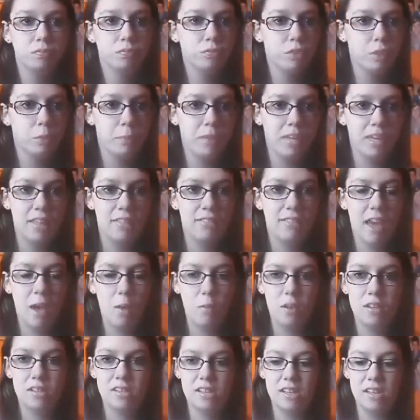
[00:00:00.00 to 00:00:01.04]
for me, that
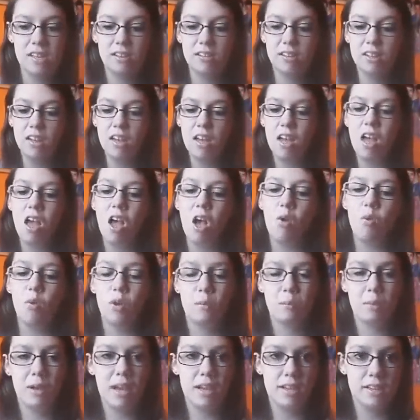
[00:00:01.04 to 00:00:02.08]
wasn't one
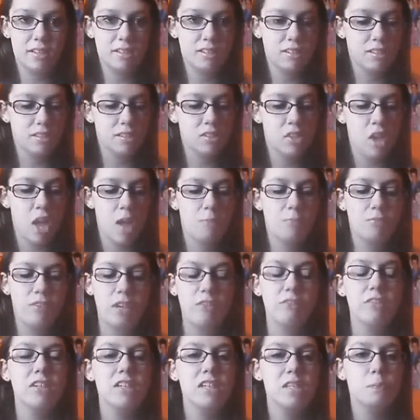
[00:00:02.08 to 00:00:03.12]
of my top
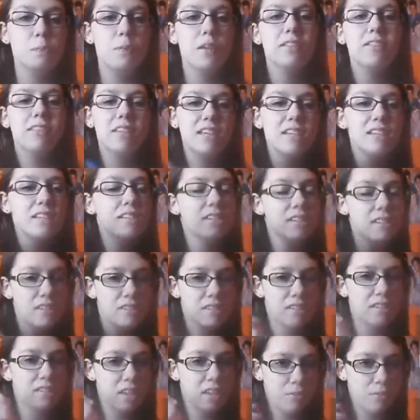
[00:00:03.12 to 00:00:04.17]
favorites. But this
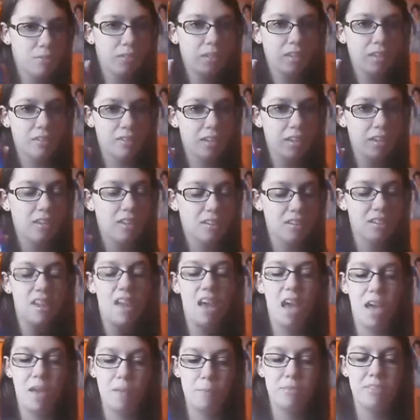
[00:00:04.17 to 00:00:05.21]
is definitely
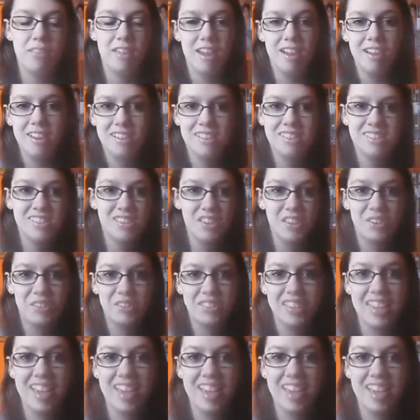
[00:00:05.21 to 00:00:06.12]
up there. So